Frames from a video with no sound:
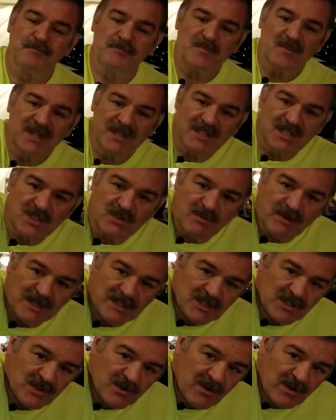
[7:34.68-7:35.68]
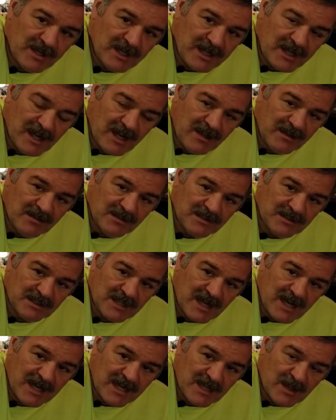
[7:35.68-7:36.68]
switch on the other
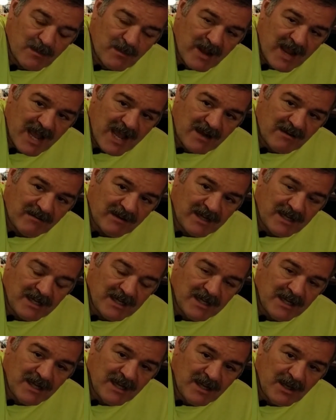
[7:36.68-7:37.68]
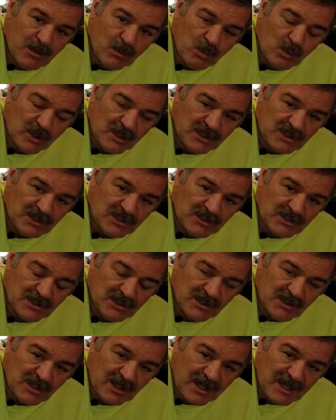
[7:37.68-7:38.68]
side of the battery, which
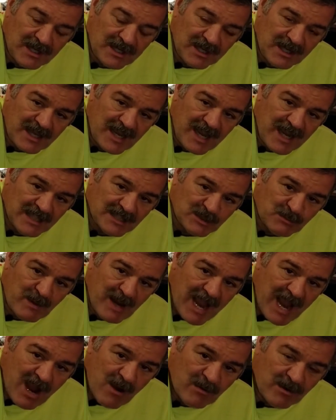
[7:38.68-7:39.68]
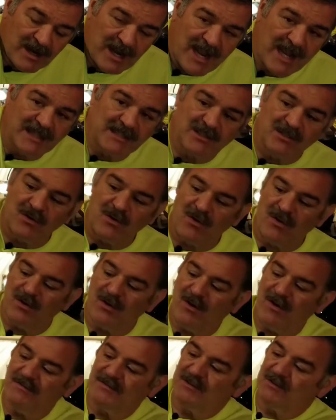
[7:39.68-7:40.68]
indicates power and has an
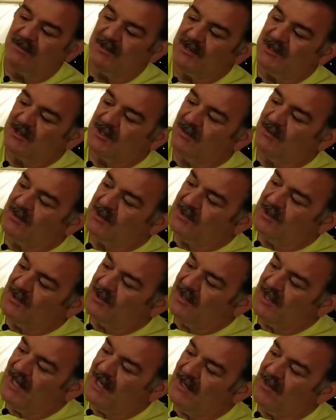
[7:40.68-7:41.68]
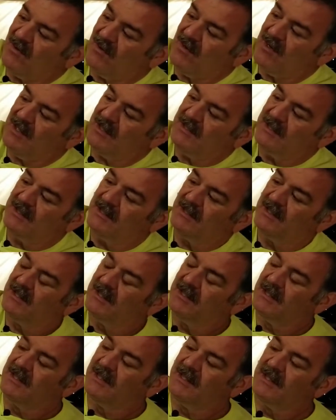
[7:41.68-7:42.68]
on-off switch. So we'll turn that on,
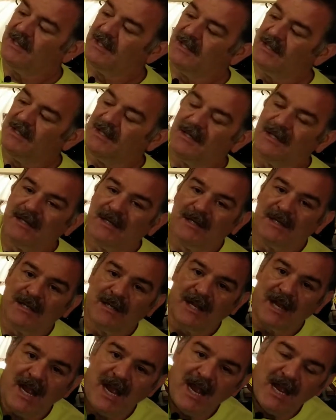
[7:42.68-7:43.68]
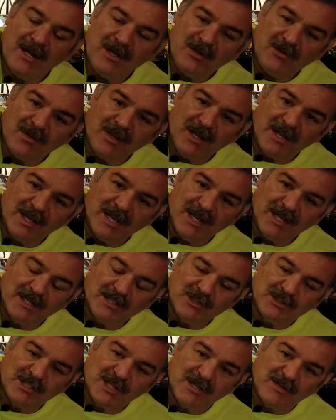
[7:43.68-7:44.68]
and you can get a
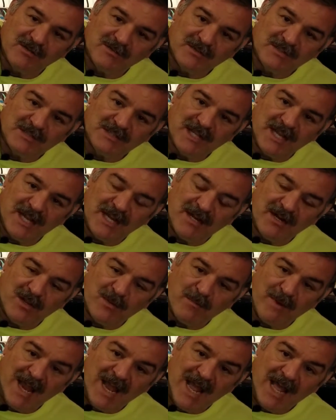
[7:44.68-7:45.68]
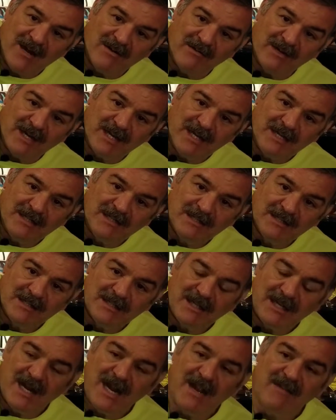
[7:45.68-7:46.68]
general state of the battery.
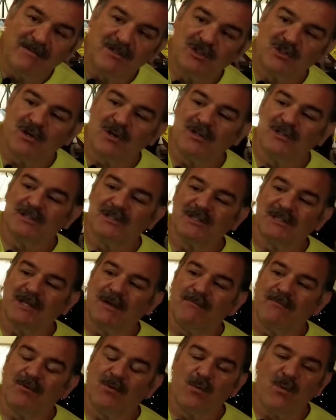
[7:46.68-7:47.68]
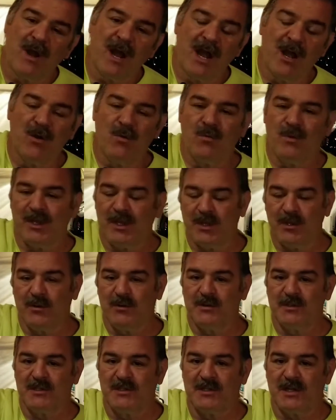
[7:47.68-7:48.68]
And I haven't charged this up for a while. We
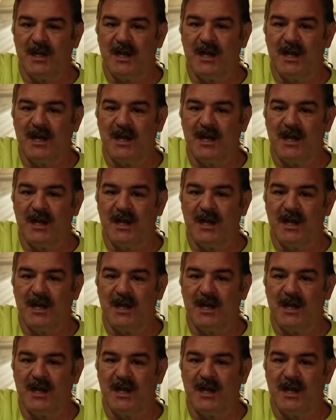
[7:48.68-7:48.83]
used